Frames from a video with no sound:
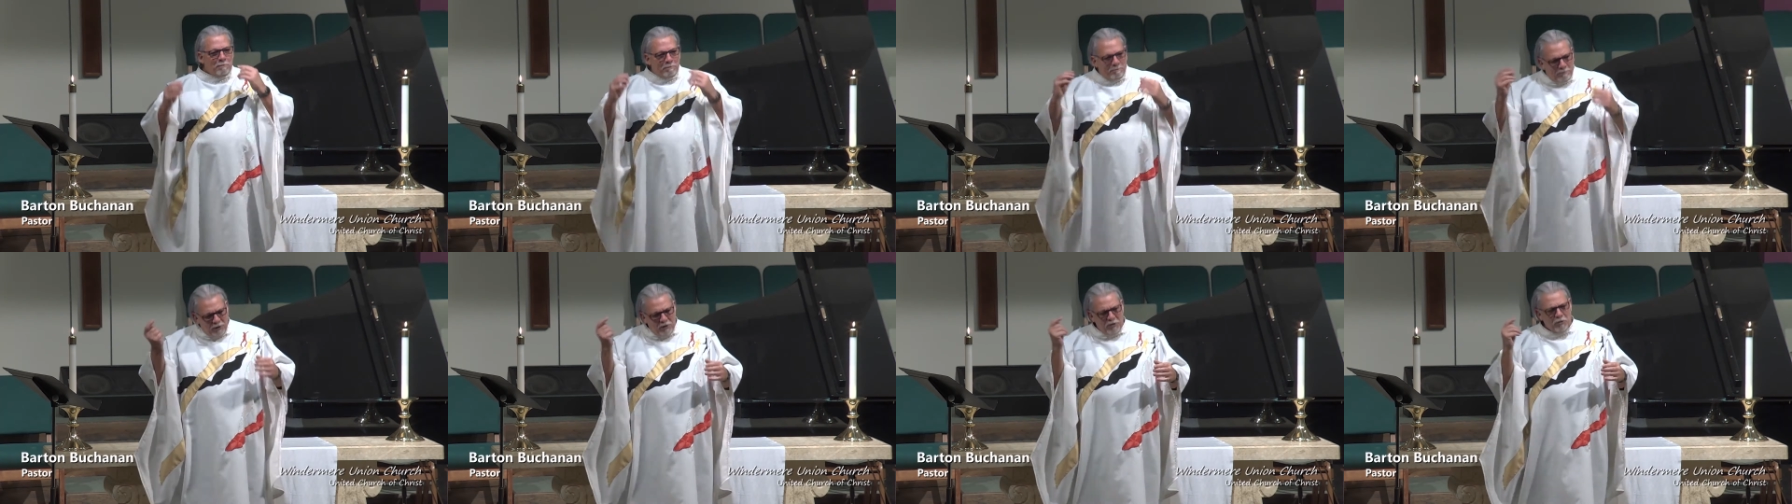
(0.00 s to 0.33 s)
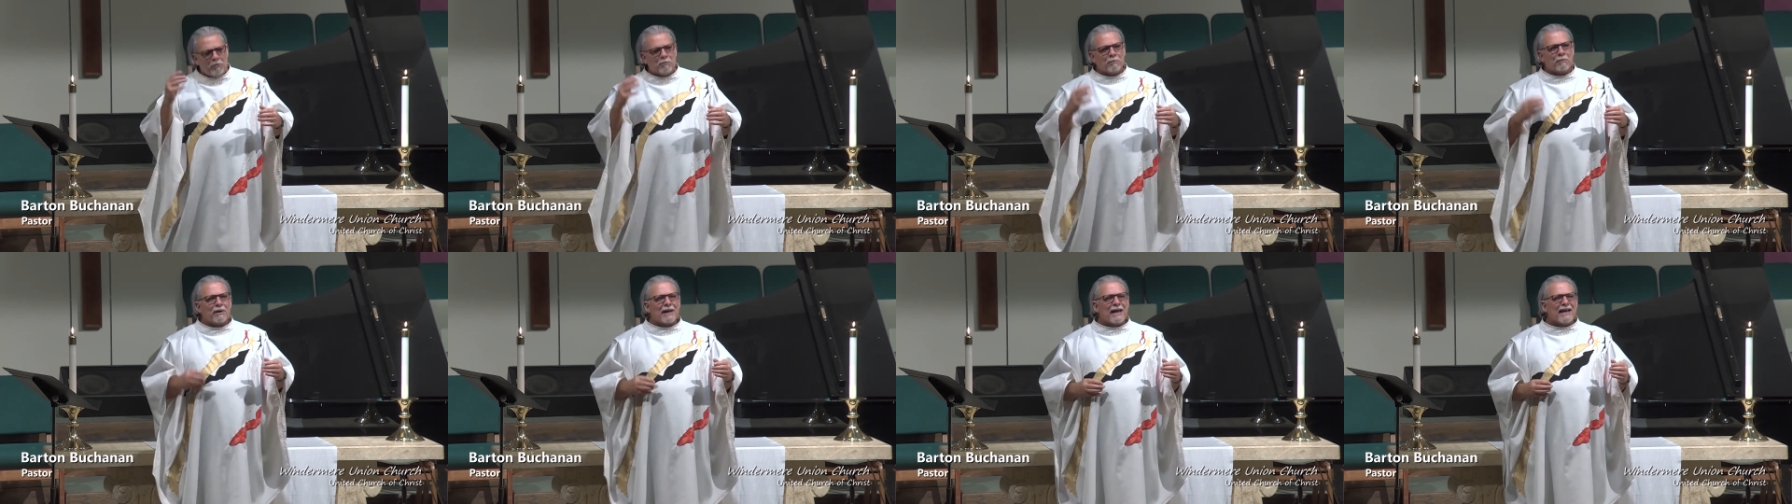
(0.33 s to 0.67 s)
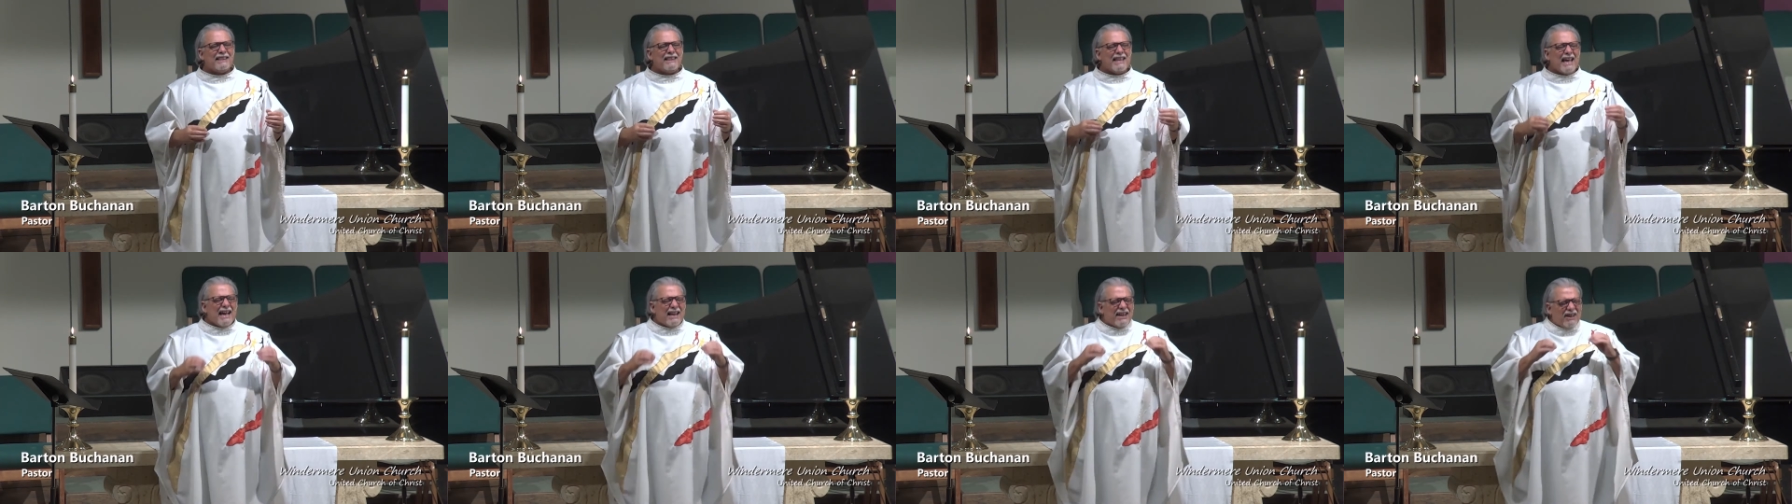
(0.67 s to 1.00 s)
Boom, like
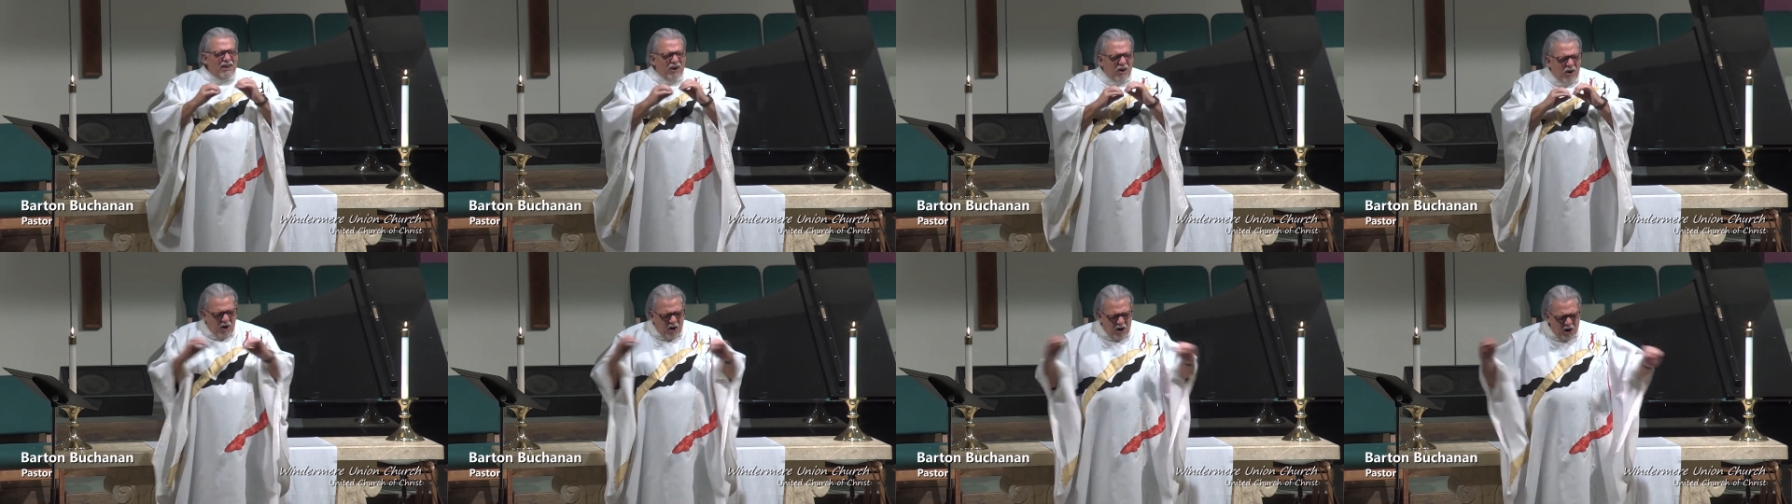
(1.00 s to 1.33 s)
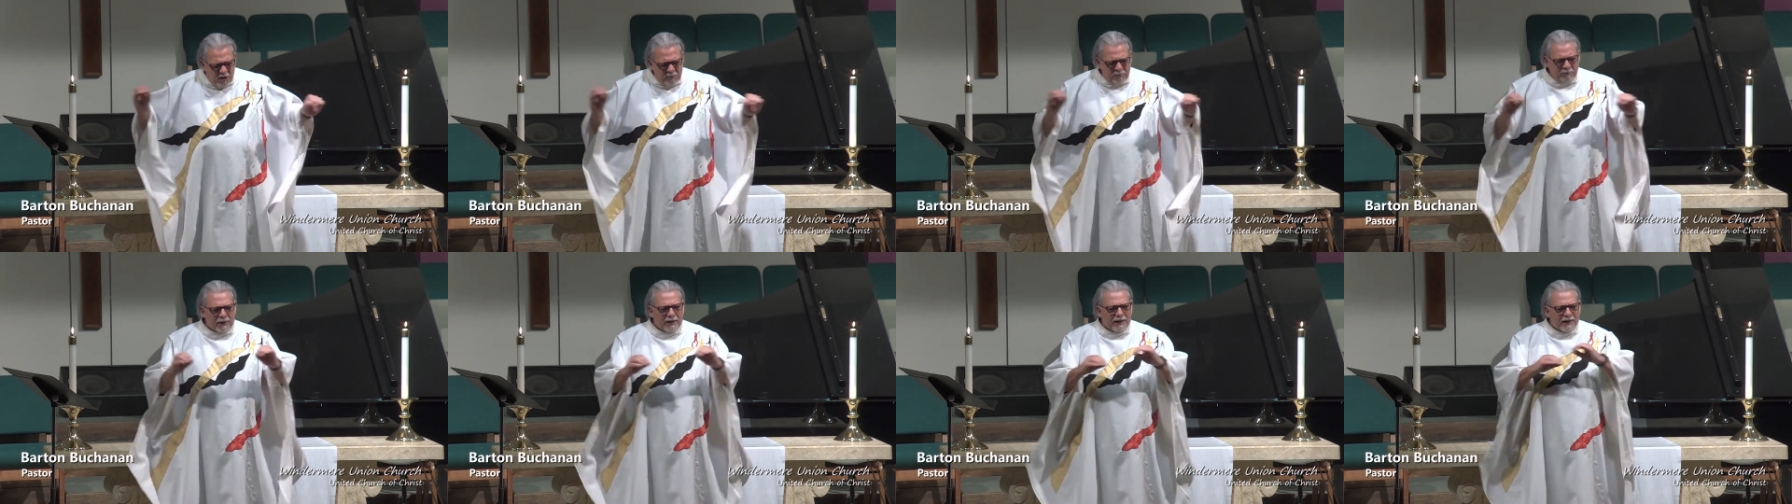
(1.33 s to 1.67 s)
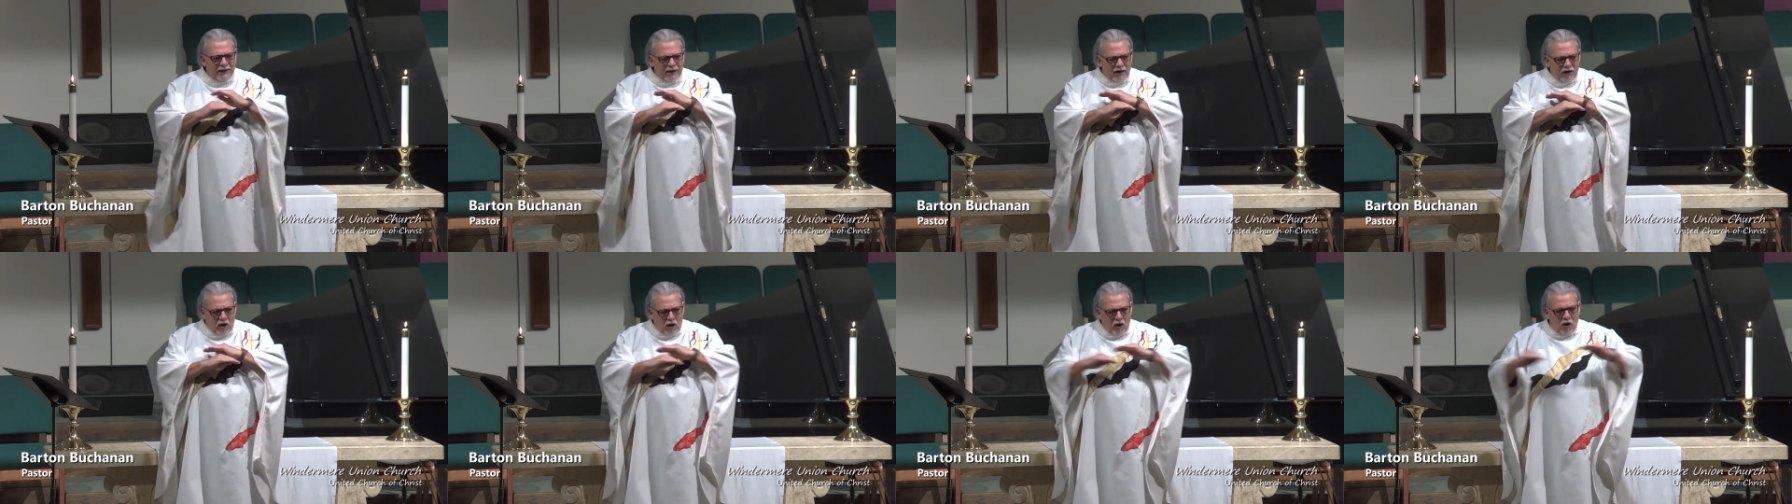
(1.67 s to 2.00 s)
that in a heartbeat.
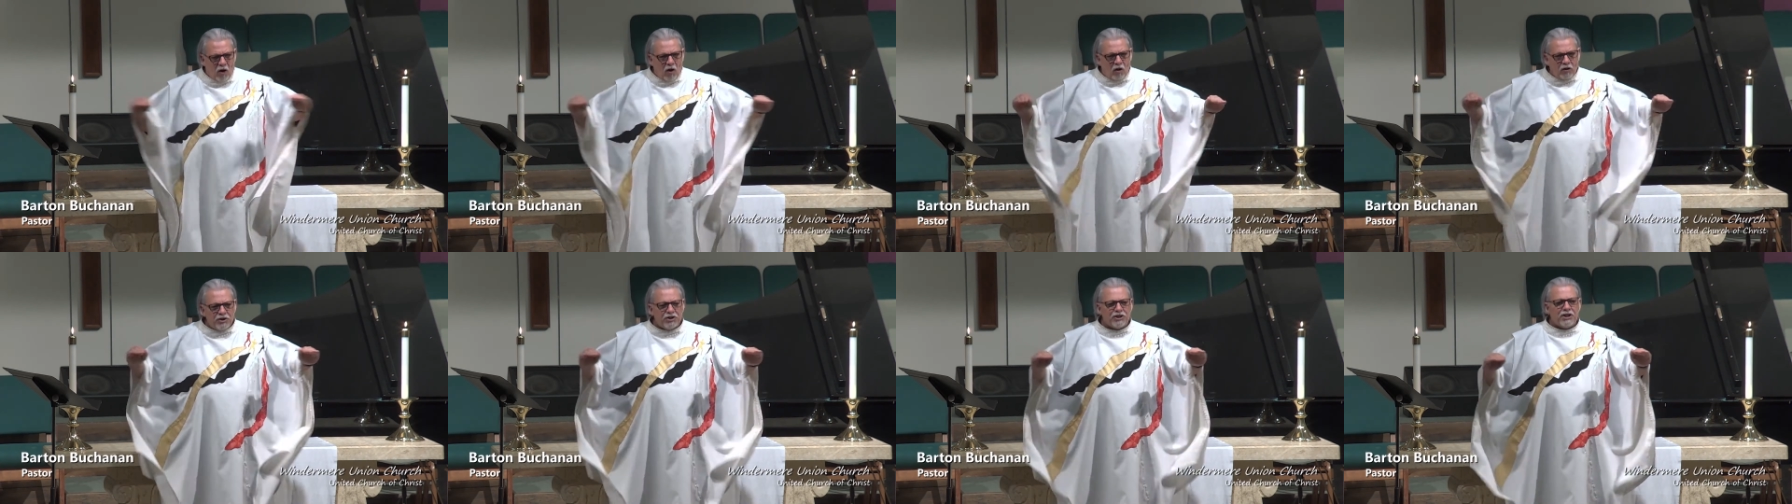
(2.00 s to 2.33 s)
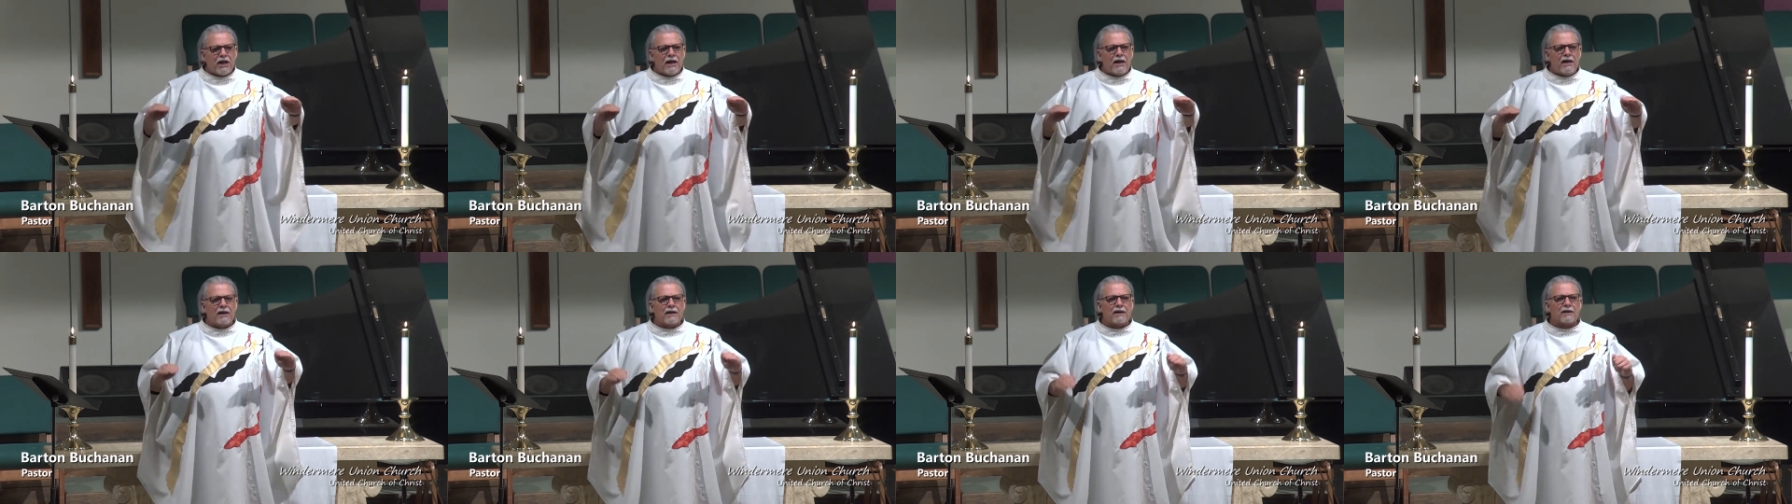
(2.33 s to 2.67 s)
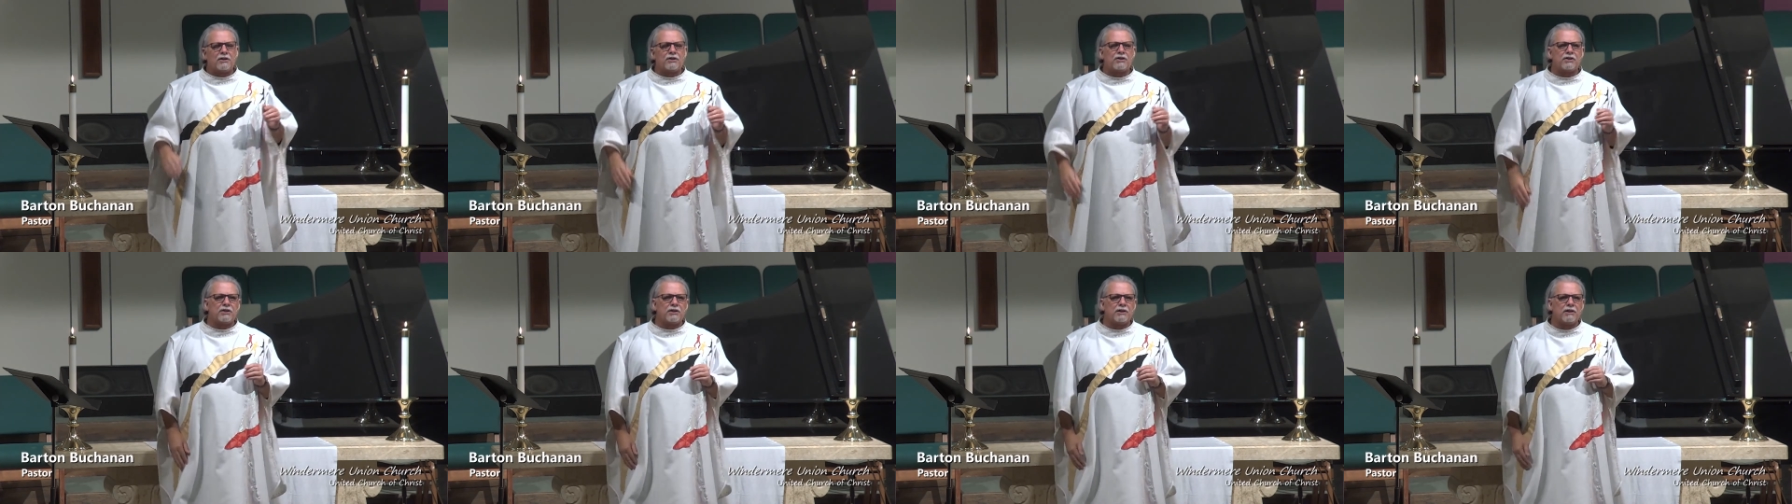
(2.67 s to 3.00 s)
It all
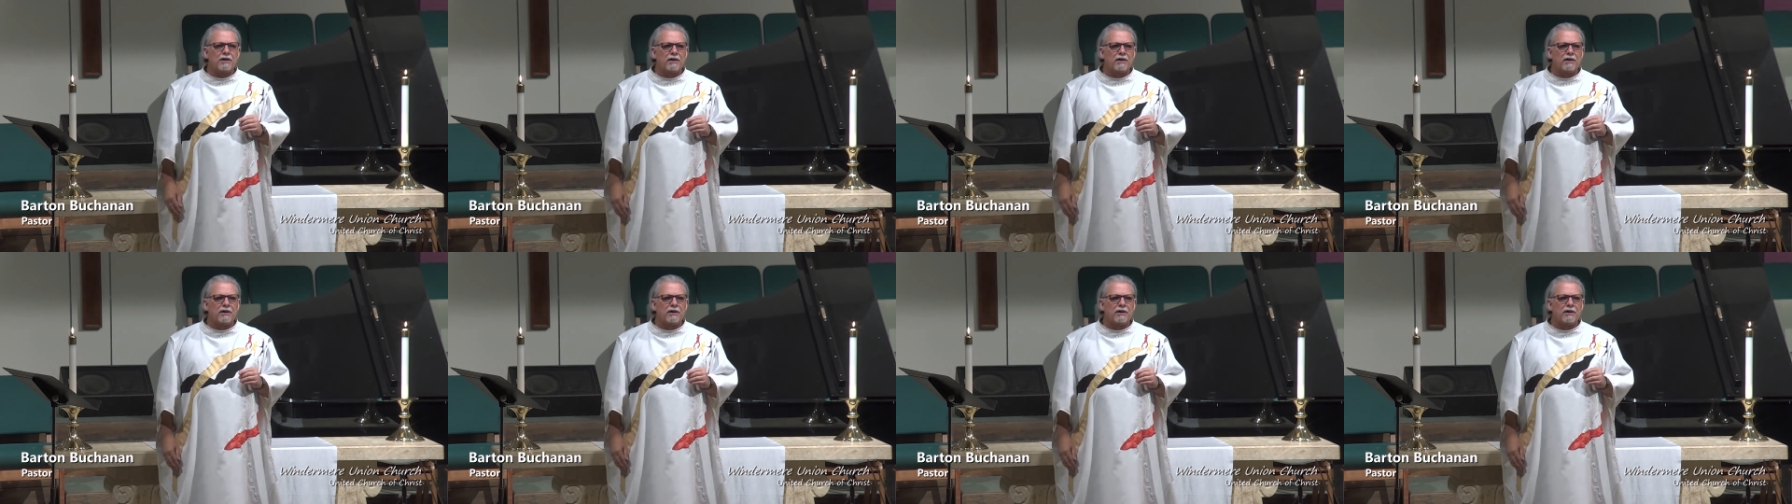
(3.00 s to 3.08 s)
changed.